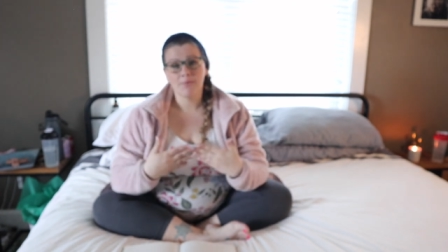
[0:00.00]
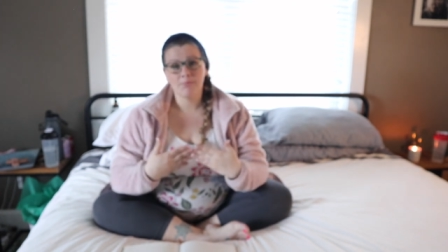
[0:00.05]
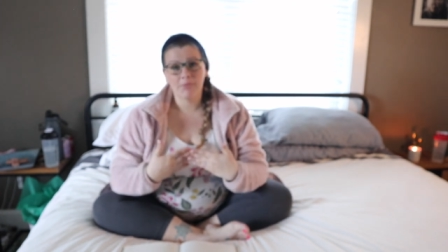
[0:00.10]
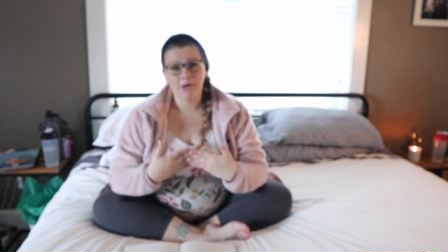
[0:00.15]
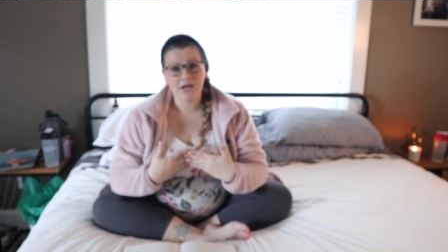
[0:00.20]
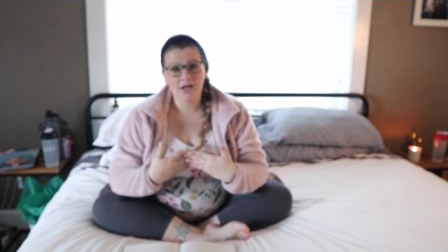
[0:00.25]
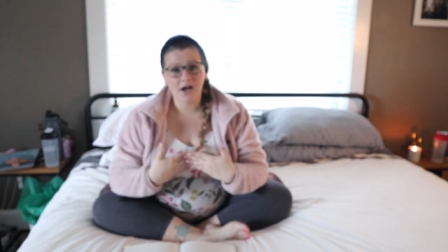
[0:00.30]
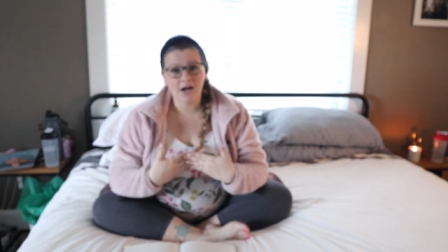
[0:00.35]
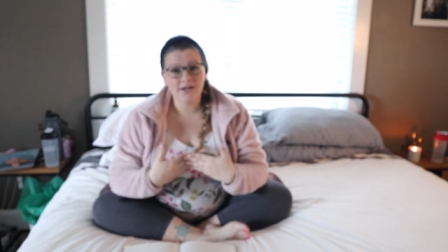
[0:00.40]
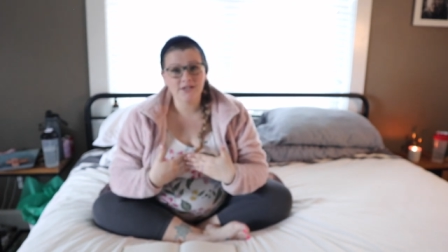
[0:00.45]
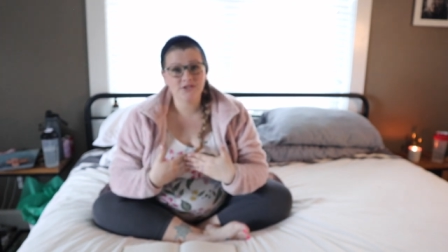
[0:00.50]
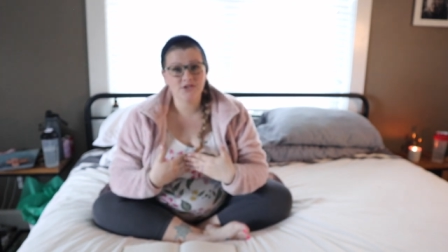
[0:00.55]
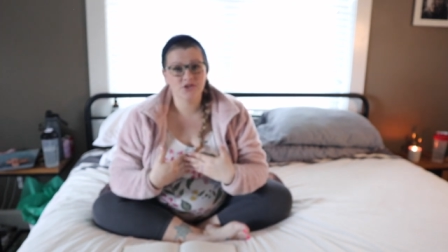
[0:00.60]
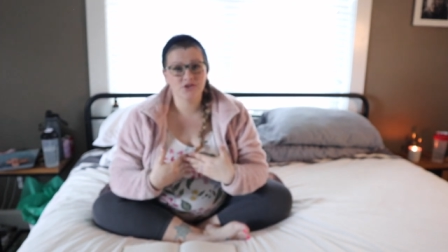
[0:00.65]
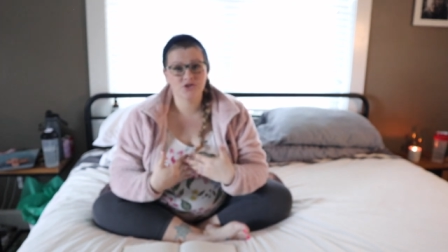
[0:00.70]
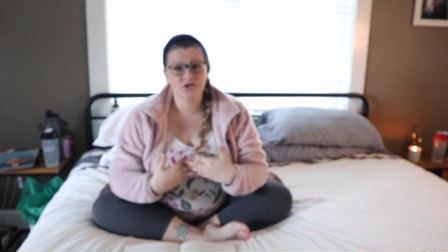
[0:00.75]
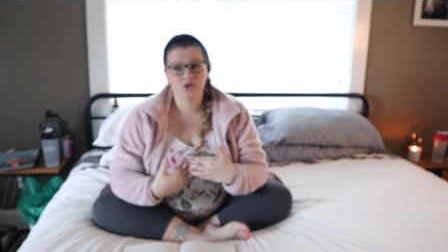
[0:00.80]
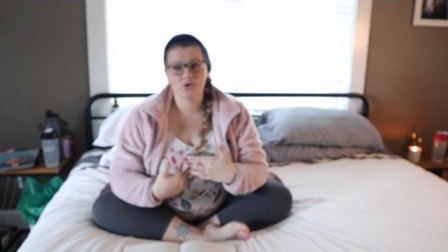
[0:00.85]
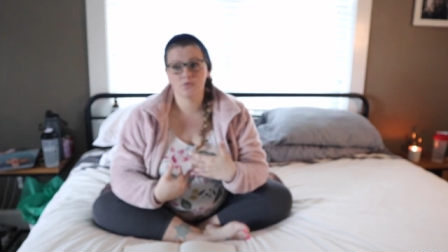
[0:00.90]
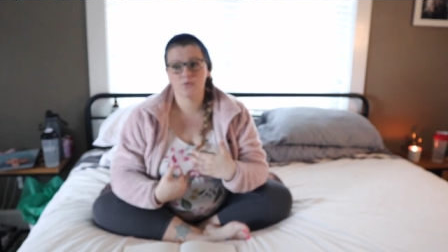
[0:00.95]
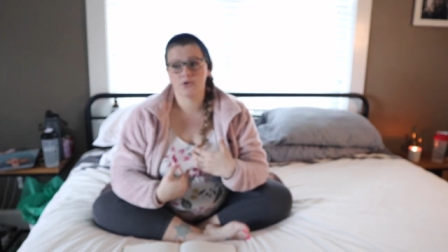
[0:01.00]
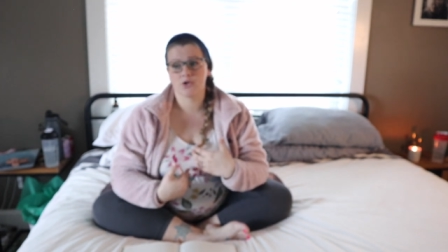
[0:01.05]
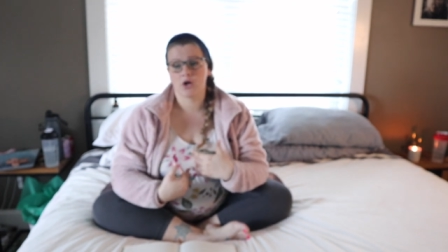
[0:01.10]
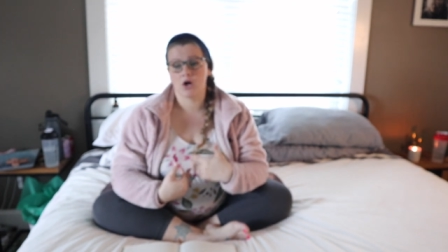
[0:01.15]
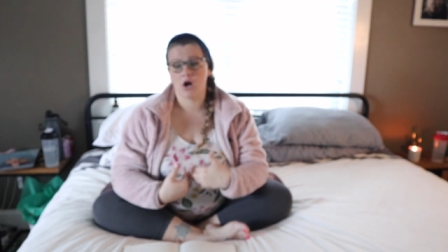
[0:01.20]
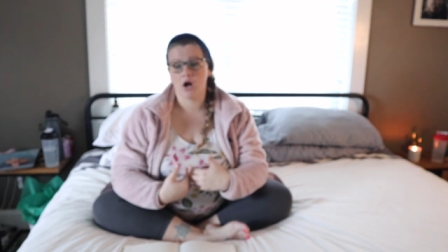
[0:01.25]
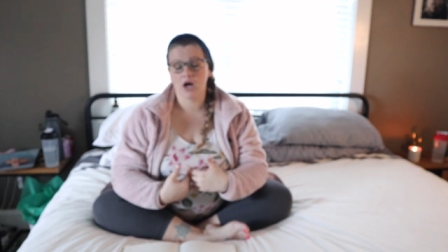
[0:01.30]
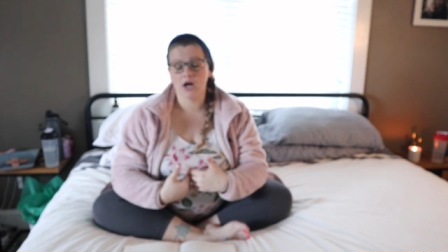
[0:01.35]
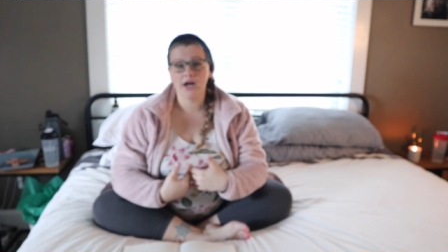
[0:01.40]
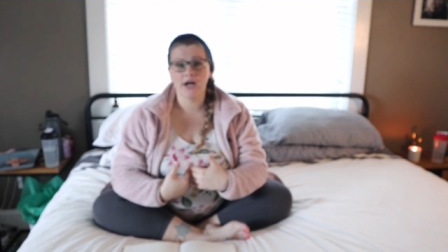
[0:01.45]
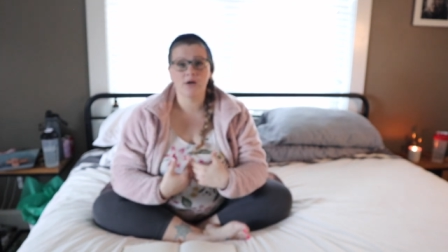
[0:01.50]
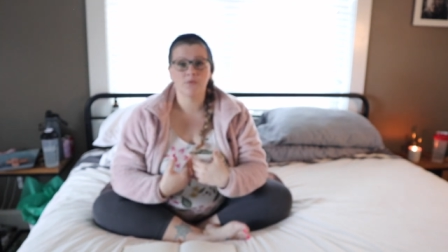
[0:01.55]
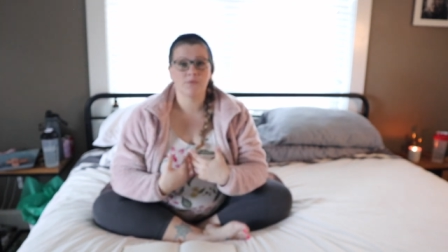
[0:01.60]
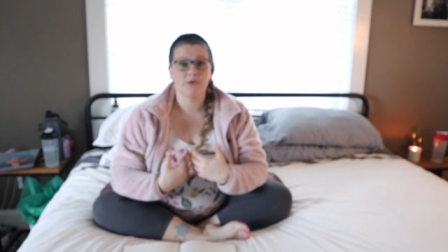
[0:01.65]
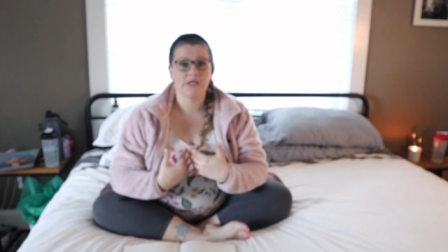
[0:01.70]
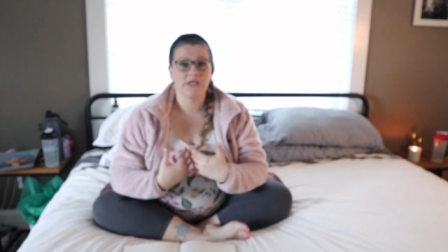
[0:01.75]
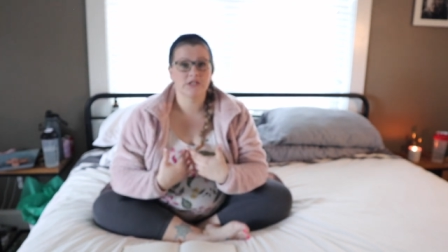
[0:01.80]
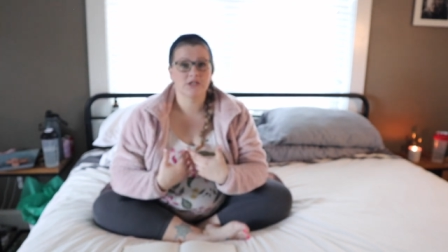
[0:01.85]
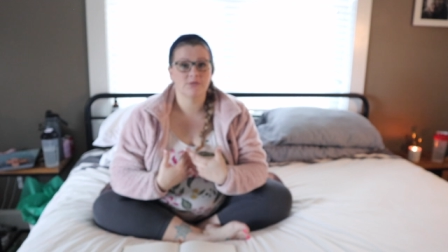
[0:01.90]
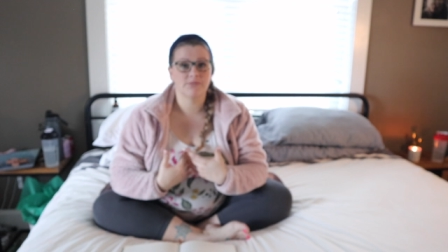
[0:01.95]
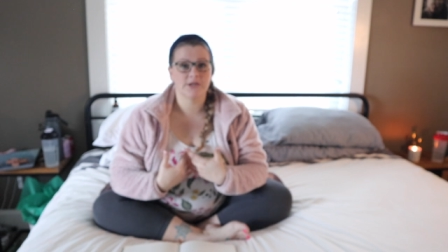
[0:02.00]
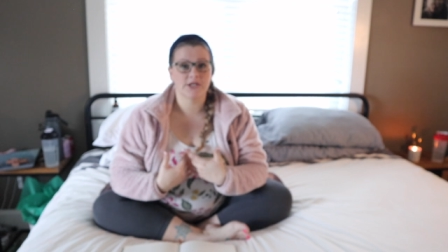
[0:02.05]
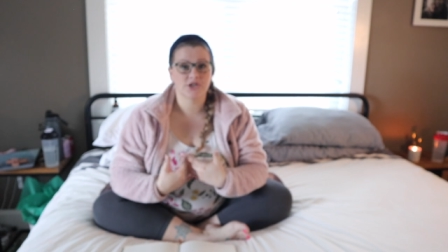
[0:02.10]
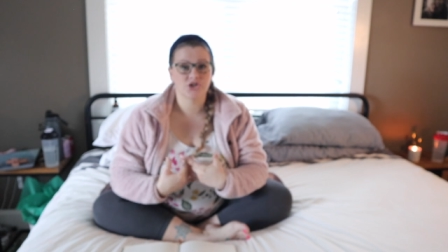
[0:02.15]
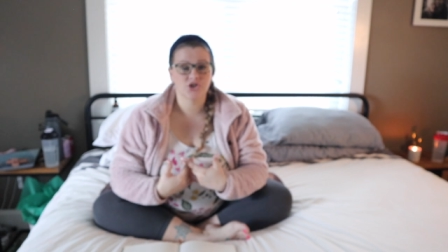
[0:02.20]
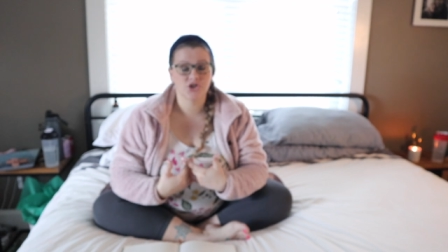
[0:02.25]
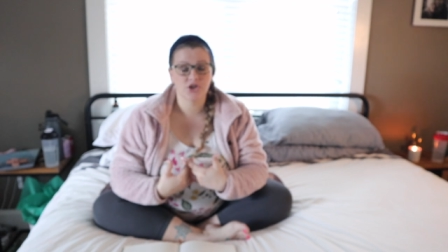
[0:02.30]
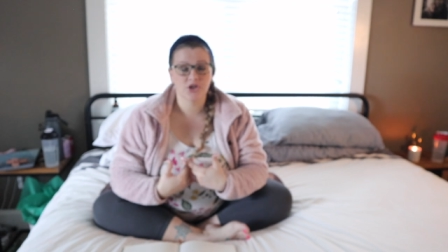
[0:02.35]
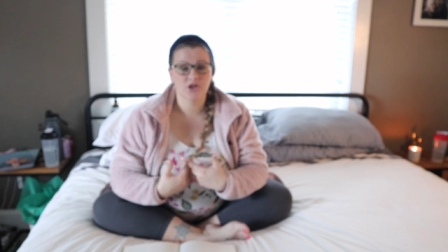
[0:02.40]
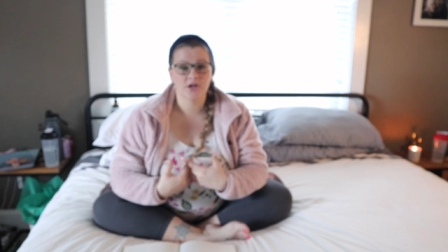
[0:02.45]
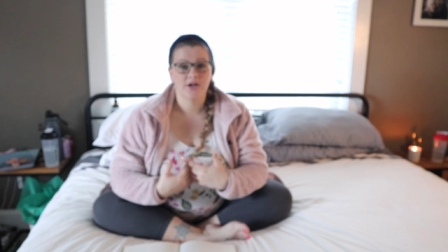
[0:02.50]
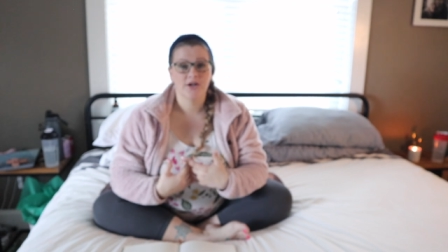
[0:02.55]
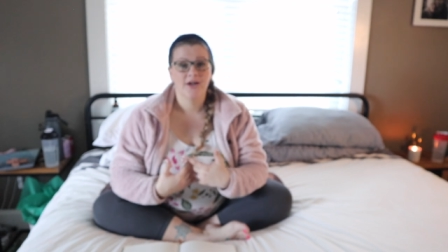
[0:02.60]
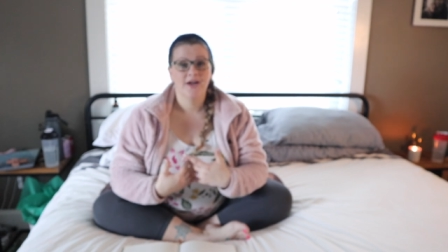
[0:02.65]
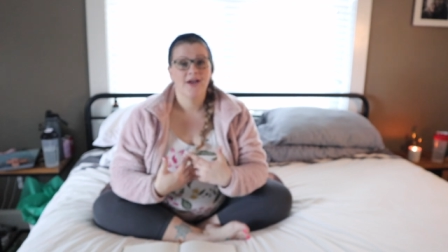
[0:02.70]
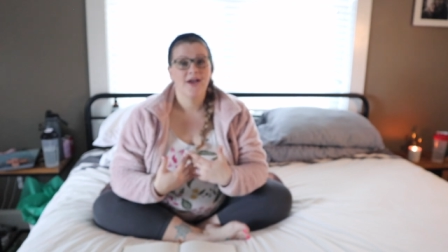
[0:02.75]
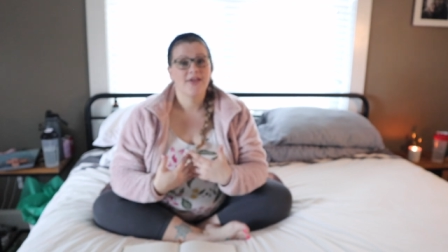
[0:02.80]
but God is concerned with our heart, and we need to make sure